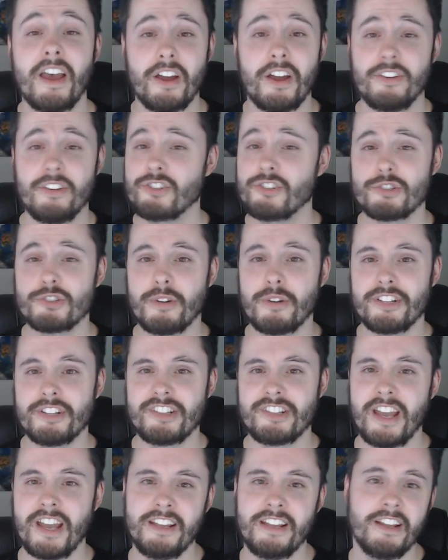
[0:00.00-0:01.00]
and just want to
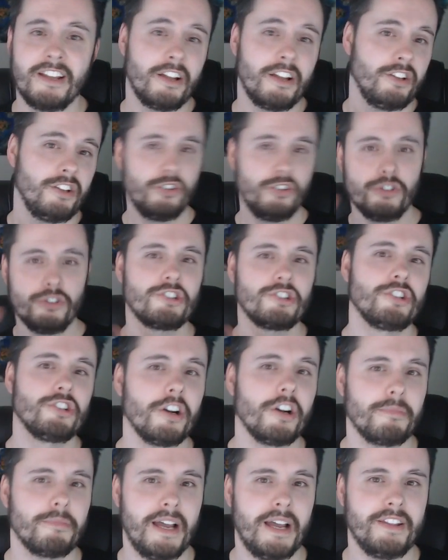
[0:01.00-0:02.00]
say, you
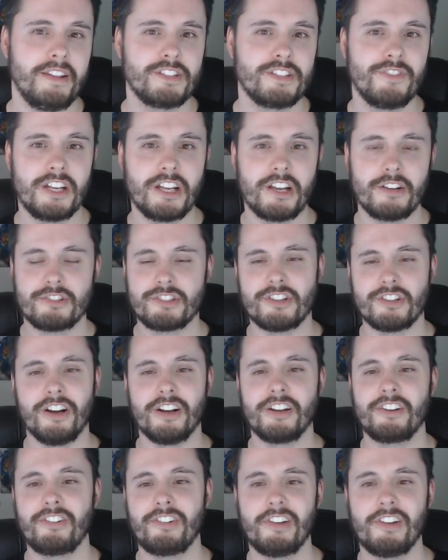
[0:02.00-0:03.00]
suck, man, this video
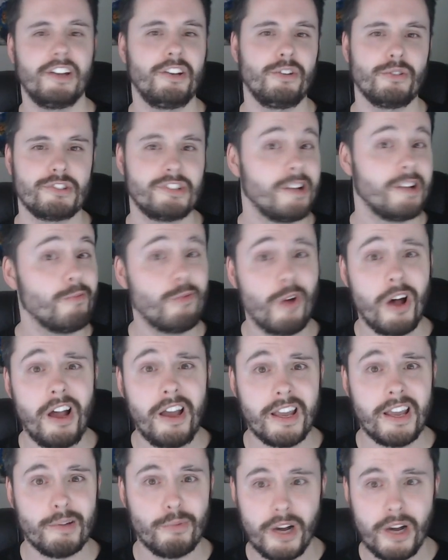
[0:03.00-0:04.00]
sucks. And you'll say,
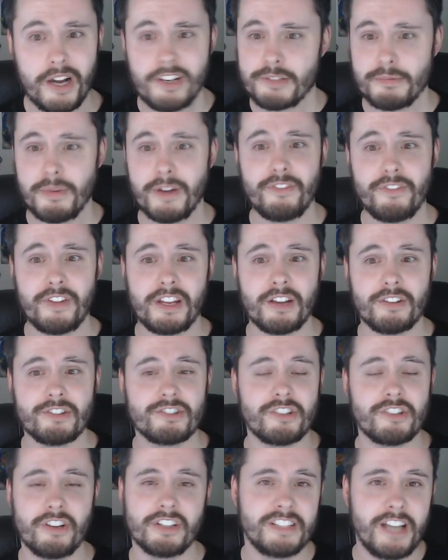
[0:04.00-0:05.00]
why? Why does my video
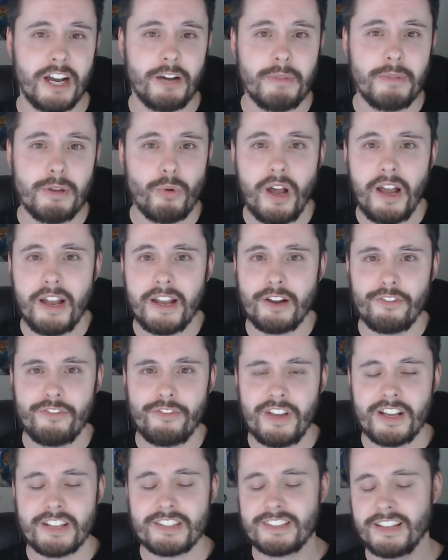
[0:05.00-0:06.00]
suck? Tell me why and I'll
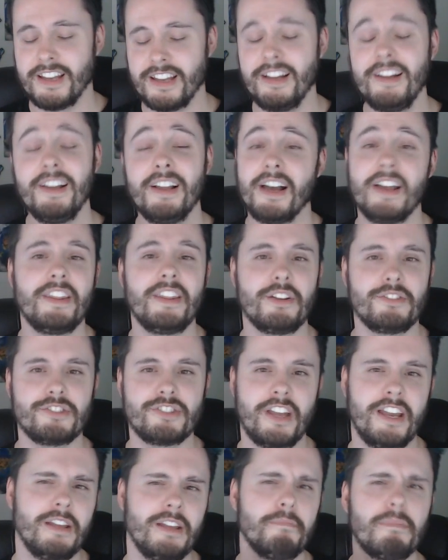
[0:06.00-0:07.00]
fix it. And they'll
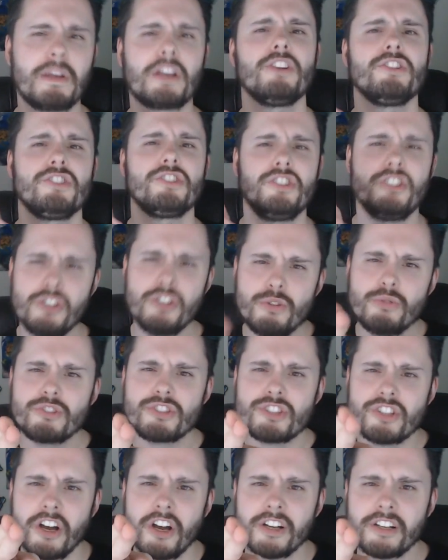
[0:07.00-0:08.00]
say, because you
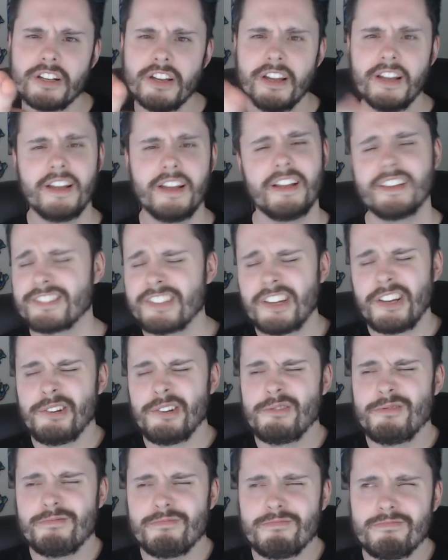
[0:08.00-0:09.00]
suck.
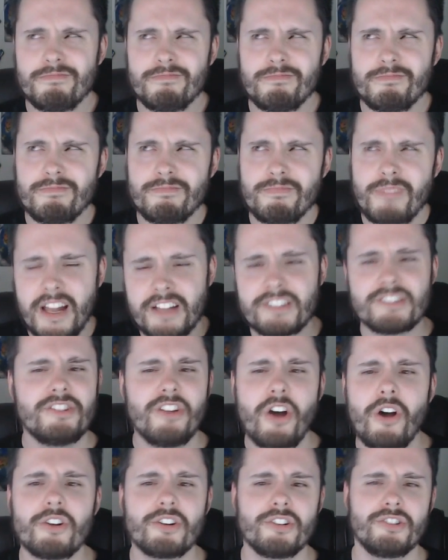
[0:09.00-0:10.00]
So that's
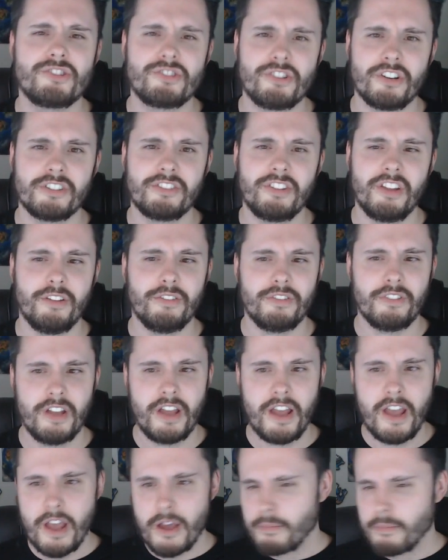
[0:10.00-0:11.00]
not constructive.
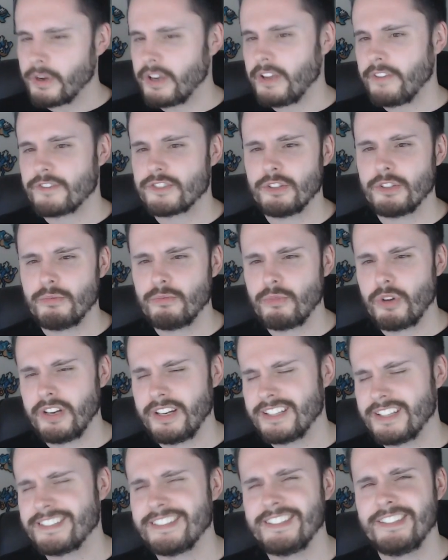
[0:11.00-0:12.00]
But if someone
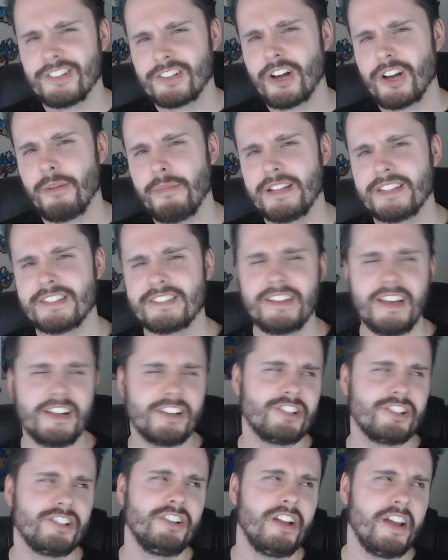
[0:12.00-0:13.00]
is in your comment
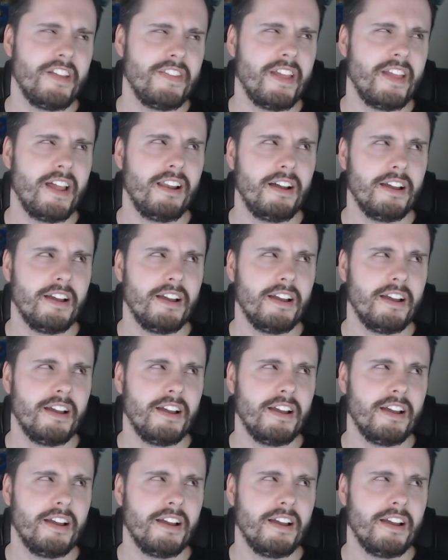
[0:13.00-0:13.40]
section and they're